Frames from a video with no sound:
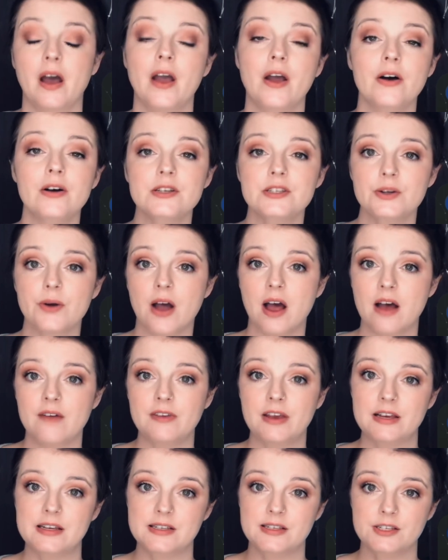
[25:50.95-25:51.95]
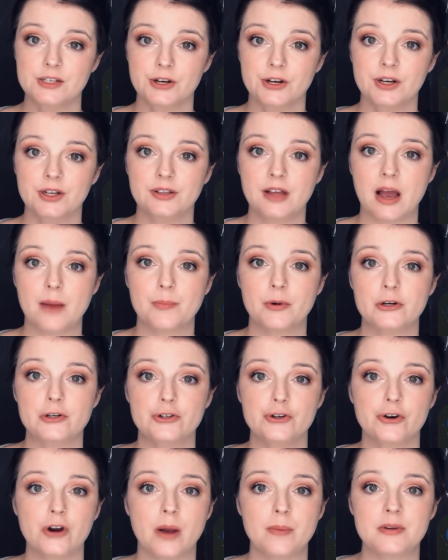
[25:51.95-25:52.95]
I also have a Serial Napper
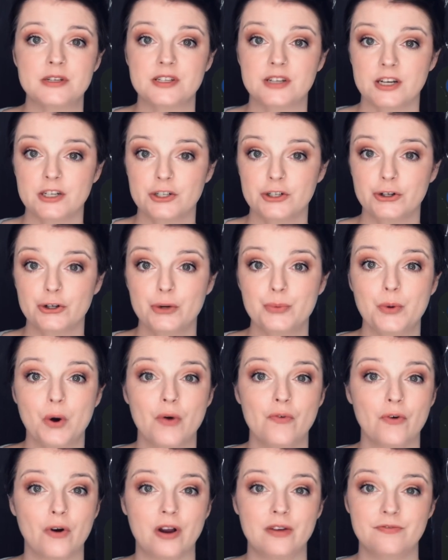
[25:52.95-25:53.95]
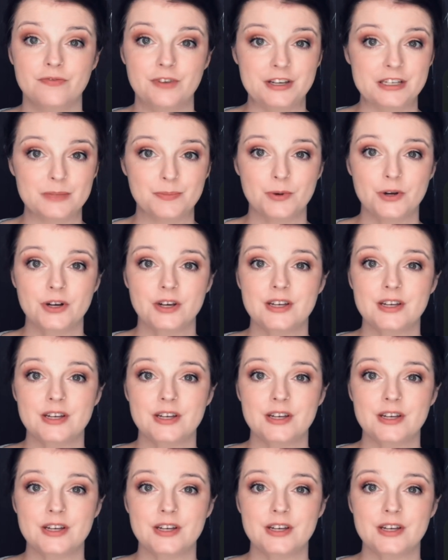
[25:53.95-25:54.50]
true crime discussion group over on Facebook.